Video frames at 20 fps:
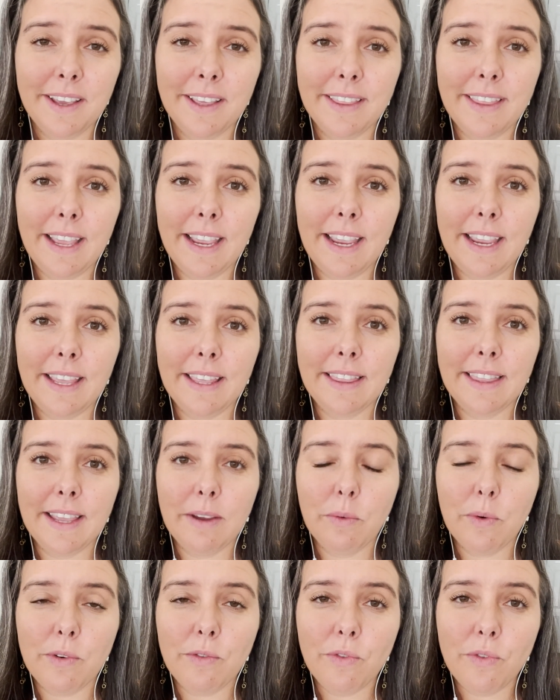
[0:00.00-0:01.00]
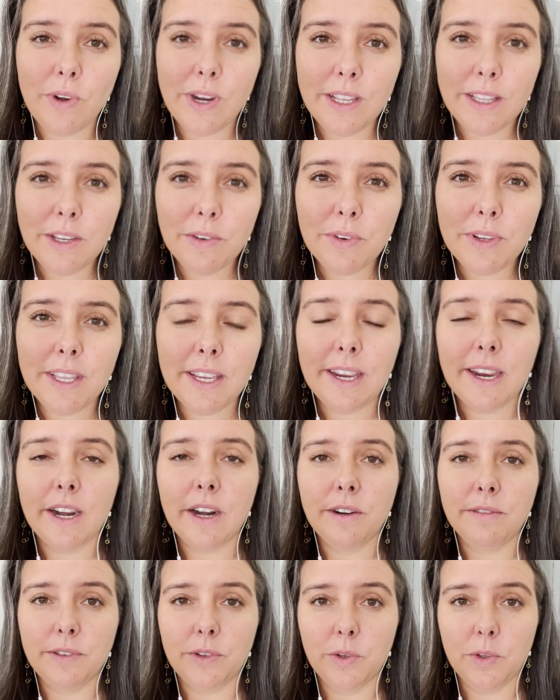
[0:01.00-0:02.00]
They were really, really
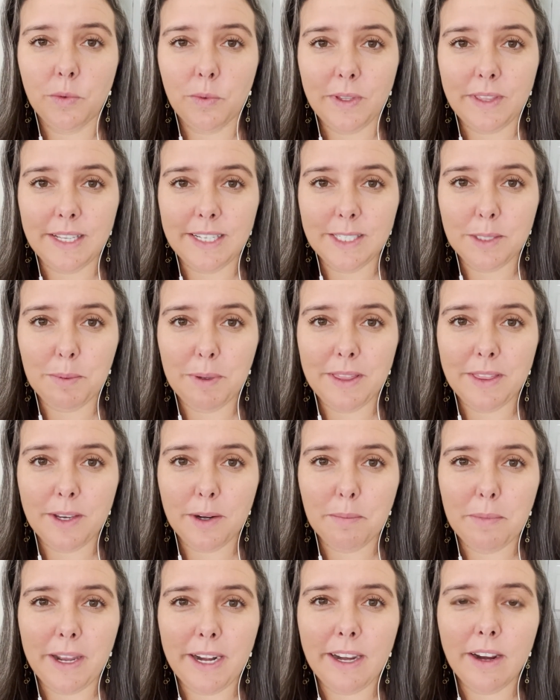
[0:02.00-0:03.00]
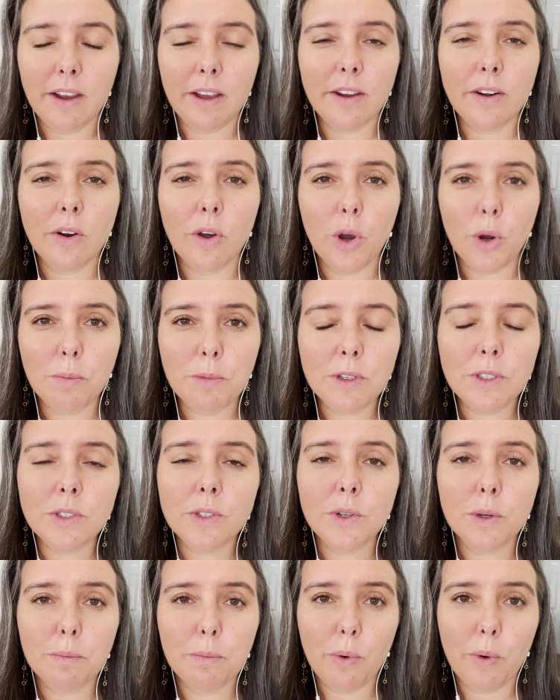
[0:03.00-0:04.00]
careful with what they spent their money on, almost
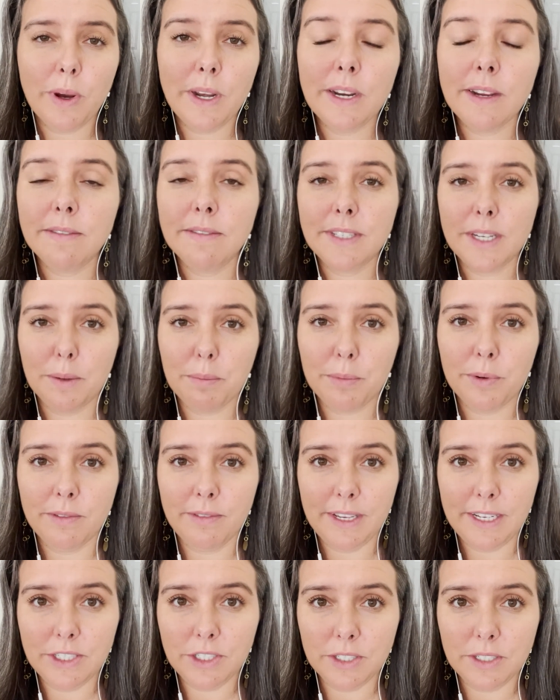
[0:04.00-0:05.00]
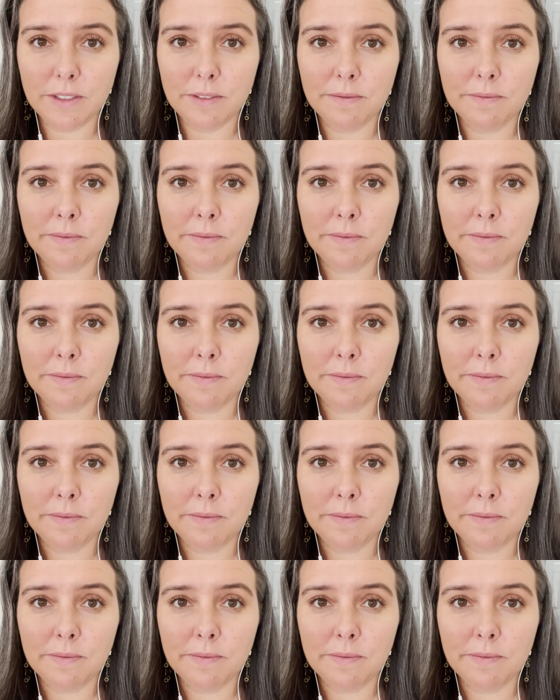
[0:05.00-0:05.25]
to a point of deprivation.